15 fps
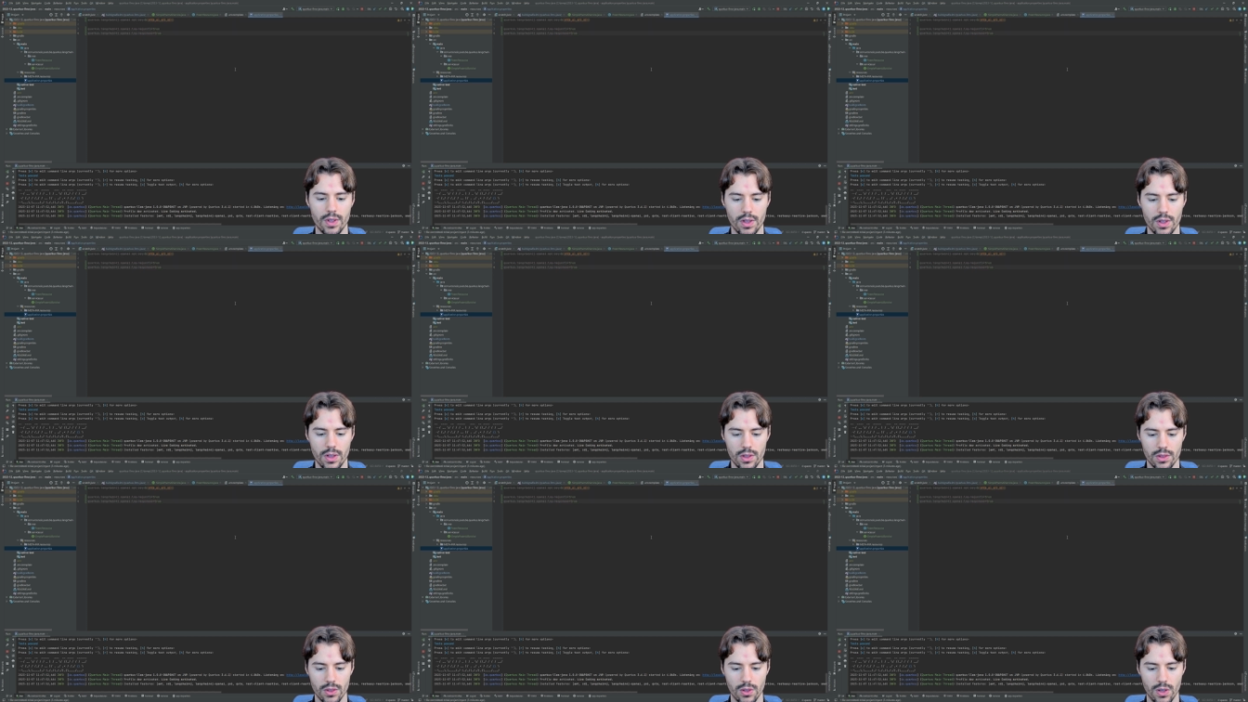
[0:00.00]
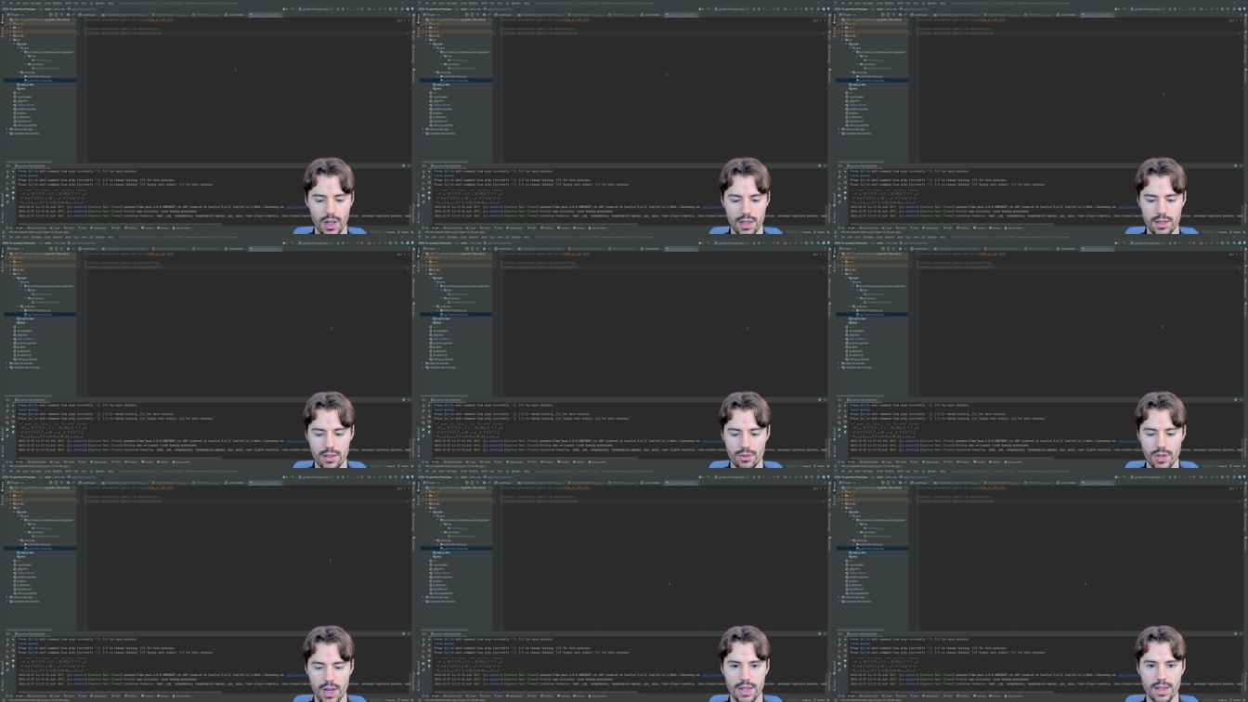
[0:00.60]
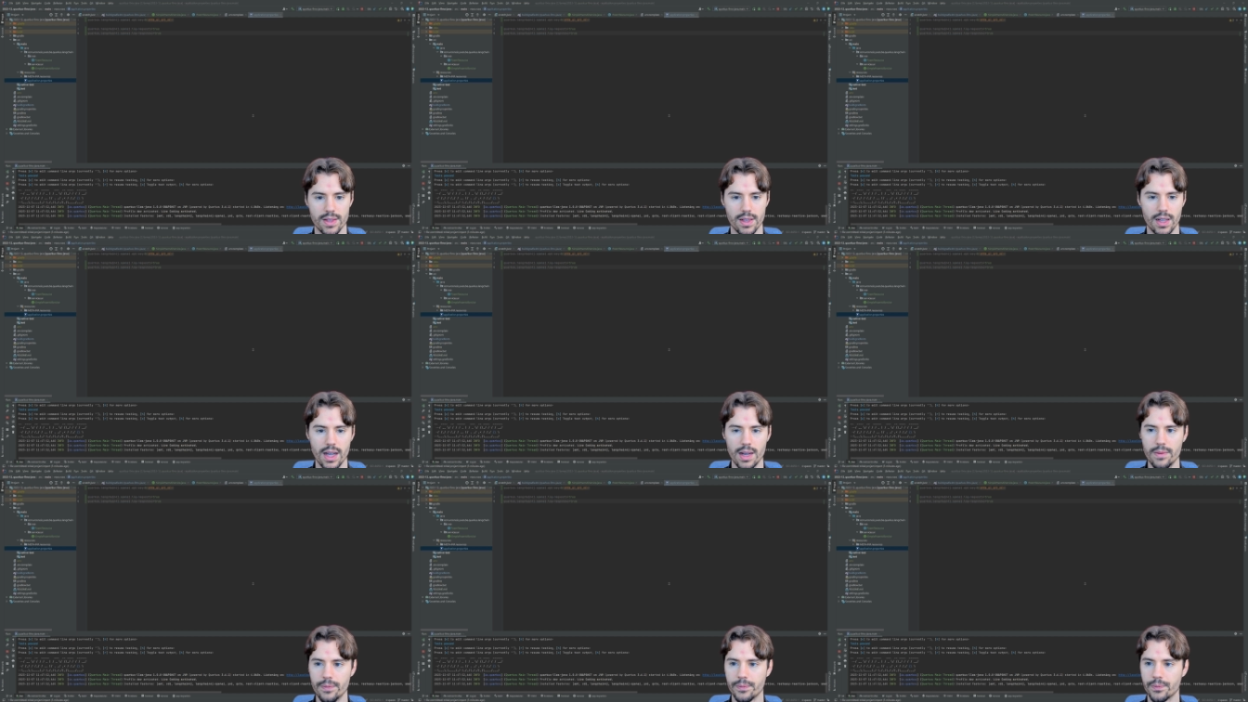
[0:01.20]
So let's try this
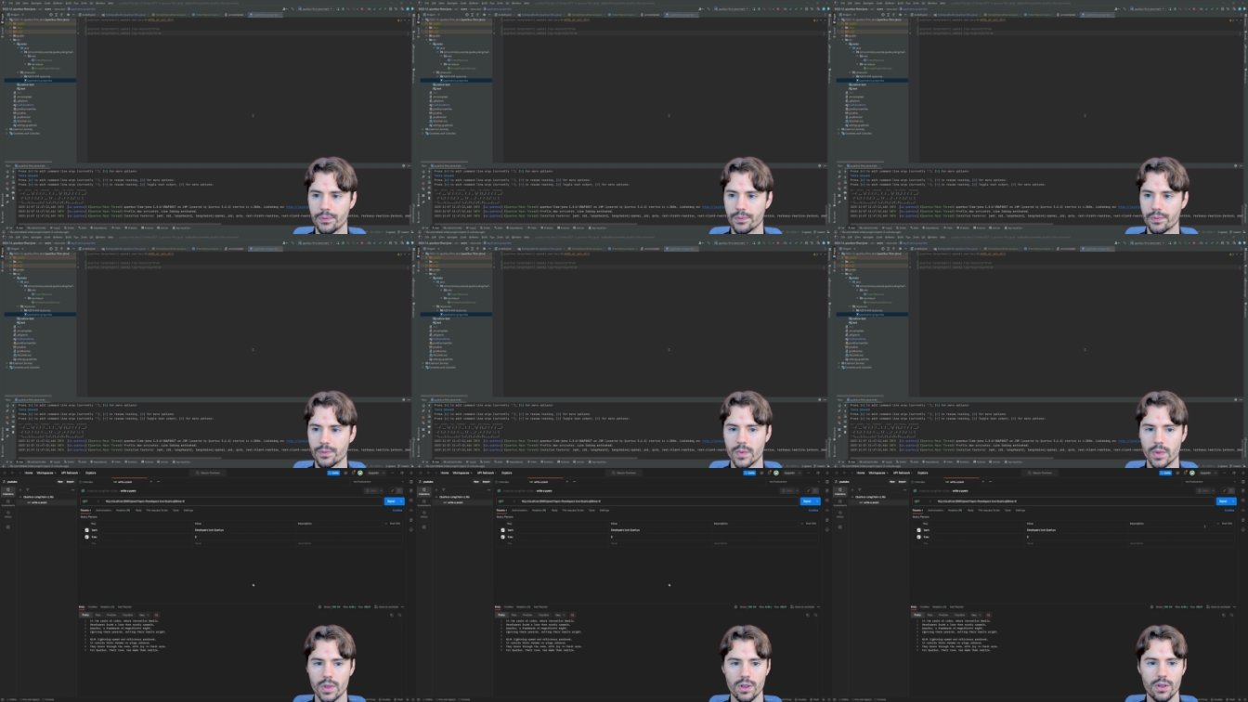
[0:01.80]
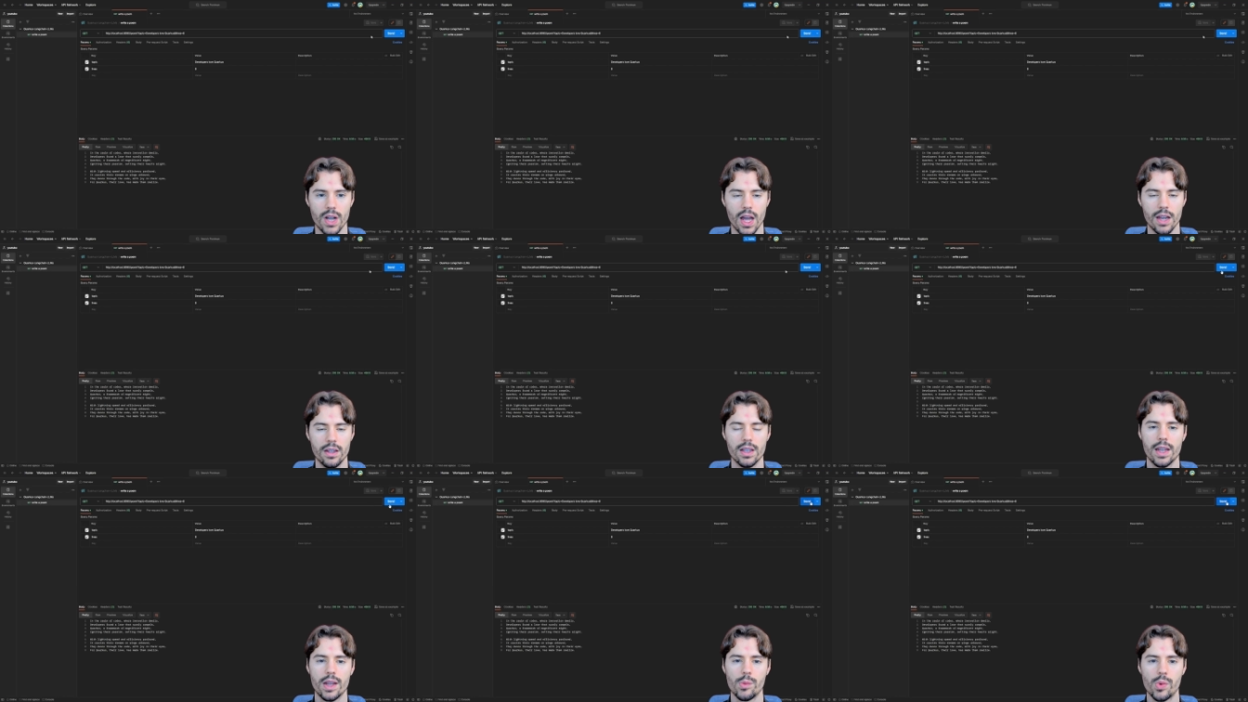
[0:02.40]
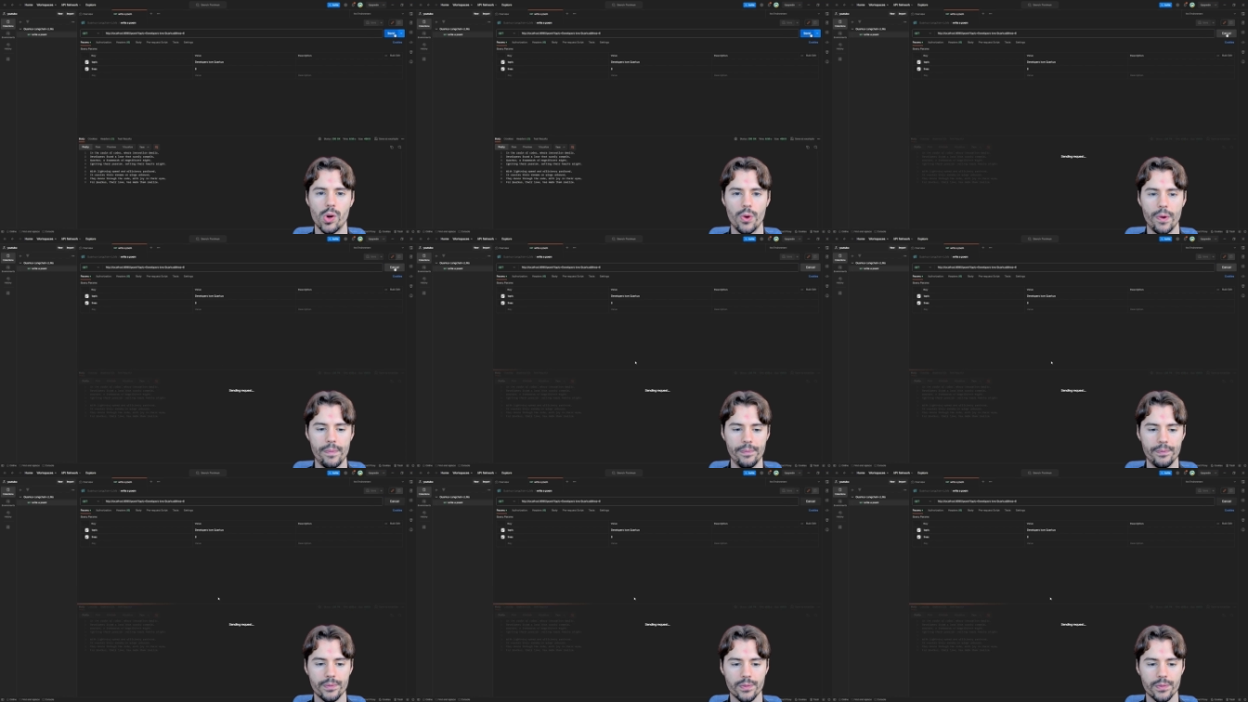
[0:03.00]
again. Write another poem.